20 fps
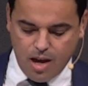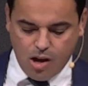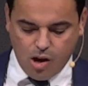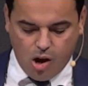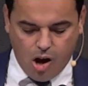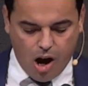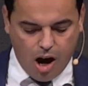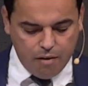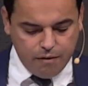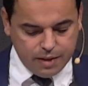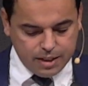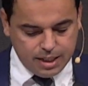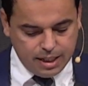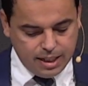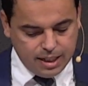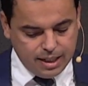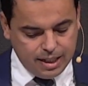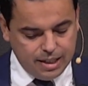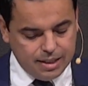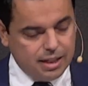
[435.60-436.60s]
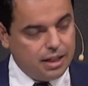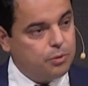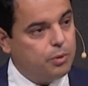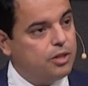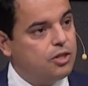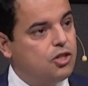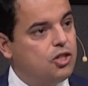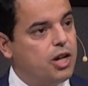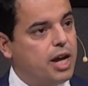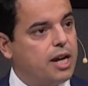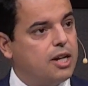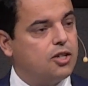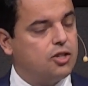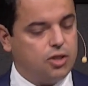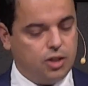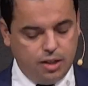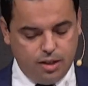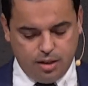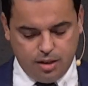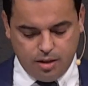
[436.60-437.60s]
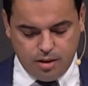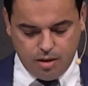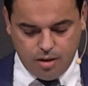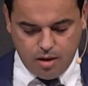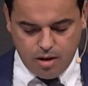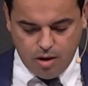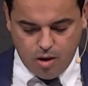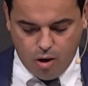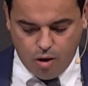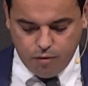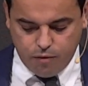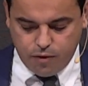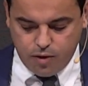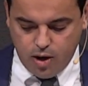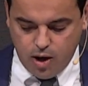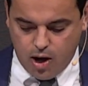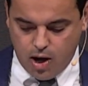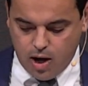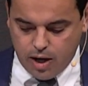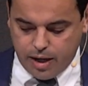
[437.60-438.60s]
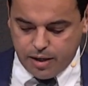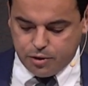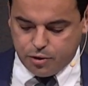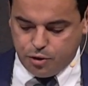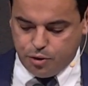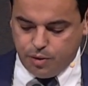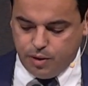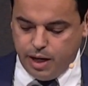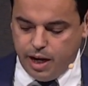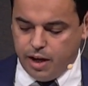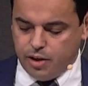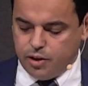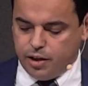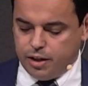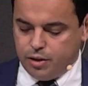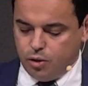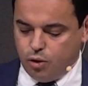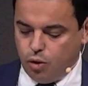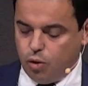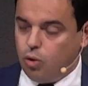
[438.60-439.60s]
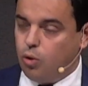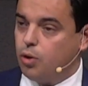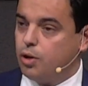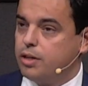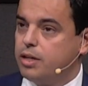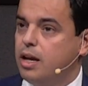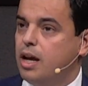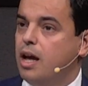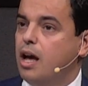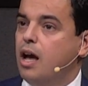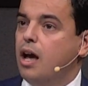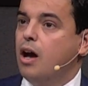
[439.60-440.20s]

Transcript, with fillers: Coveting is a rejection of God as creator and Lord